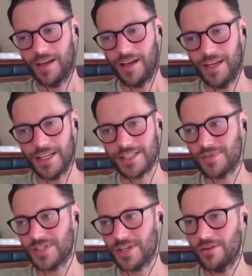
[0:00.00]
And as a
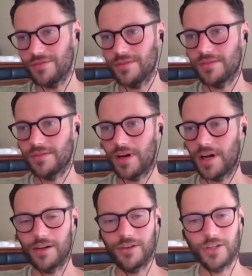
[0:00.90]
result, I
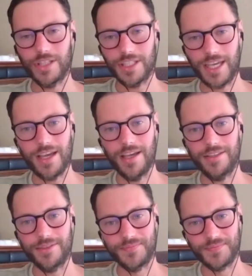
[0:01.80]
no longer
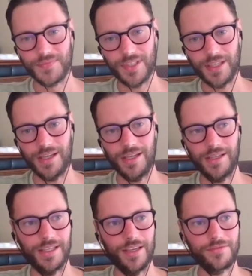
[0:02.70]
cared
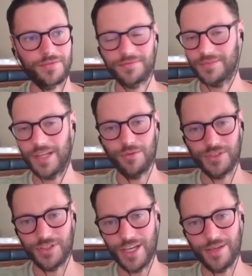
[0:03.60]
if I
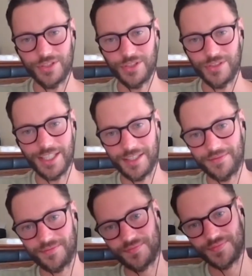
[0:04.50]
was not able to
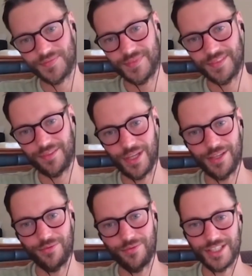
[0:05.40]
eat.
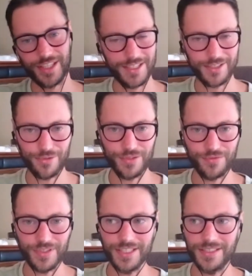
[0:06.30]
When we started to
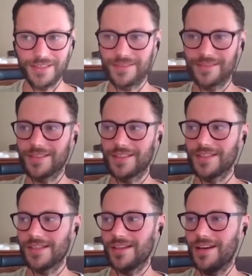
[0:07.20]
refeed,
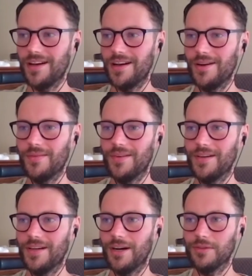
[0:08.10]

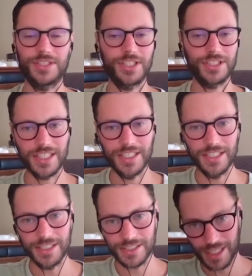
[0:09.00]
I was just in
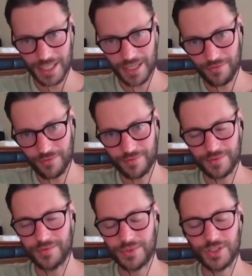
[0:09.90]
a state of
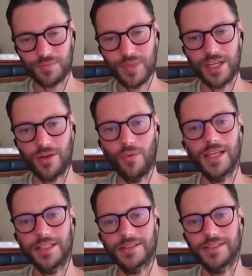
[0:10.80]
just being
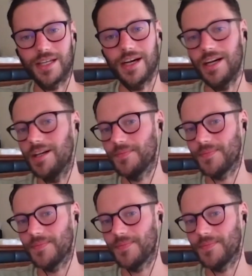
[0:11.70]
willing to die.